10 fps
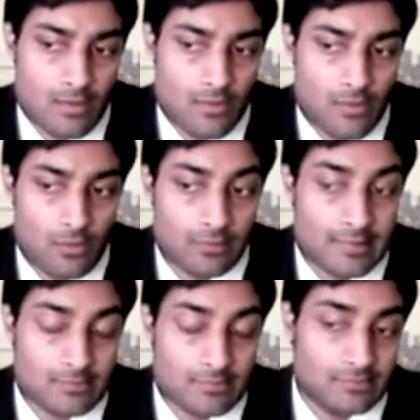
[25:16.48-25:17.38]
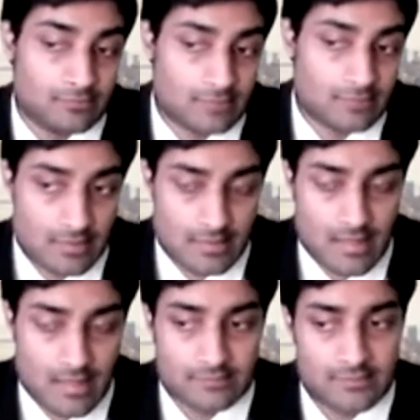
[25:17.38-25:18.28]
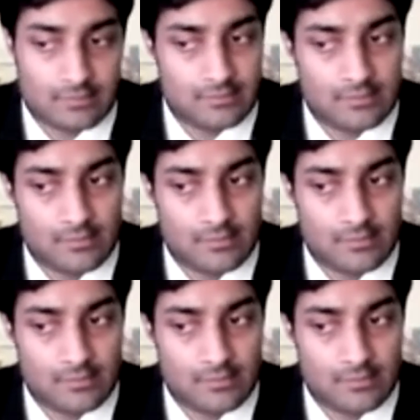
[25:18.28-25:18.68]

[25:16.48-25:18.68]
all that being said, I think